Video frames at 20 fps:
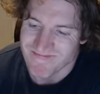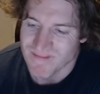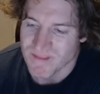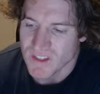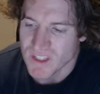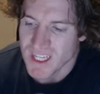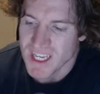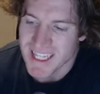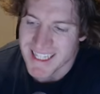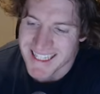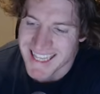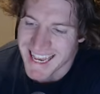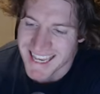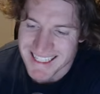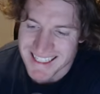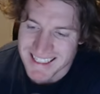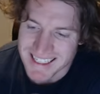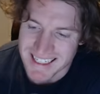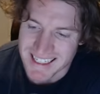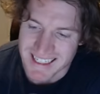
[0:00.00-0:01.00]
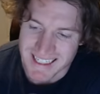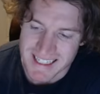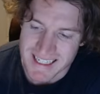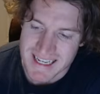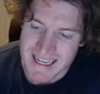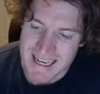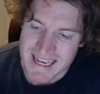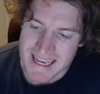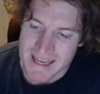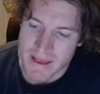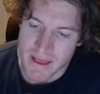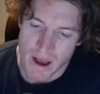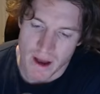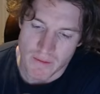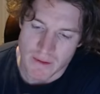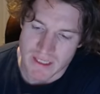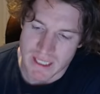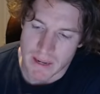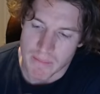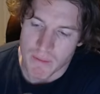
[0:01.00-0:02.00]
contesting, I
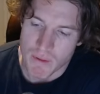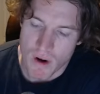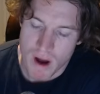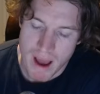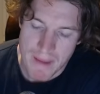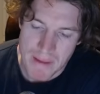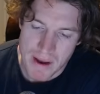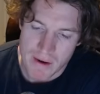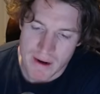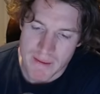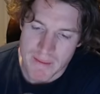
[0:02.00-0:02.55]
would say a primary,